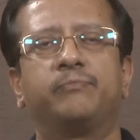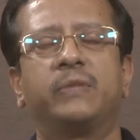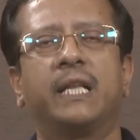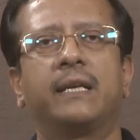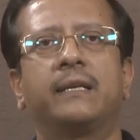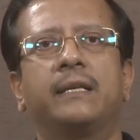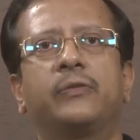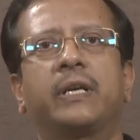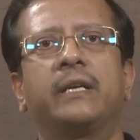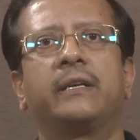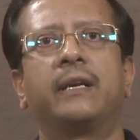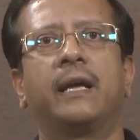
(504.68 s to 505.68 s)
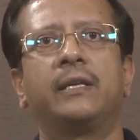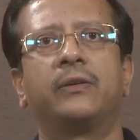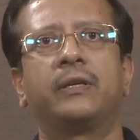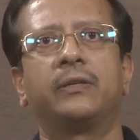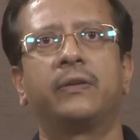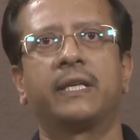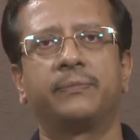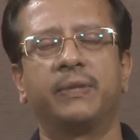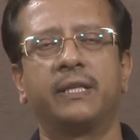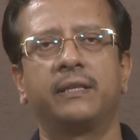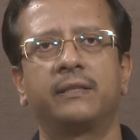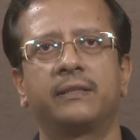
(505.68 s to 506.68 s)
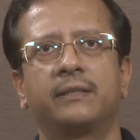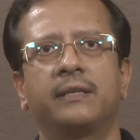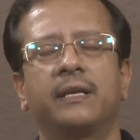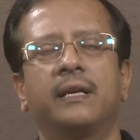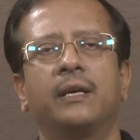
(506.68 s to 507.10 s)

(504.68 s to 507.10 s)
then you can rely on your experience,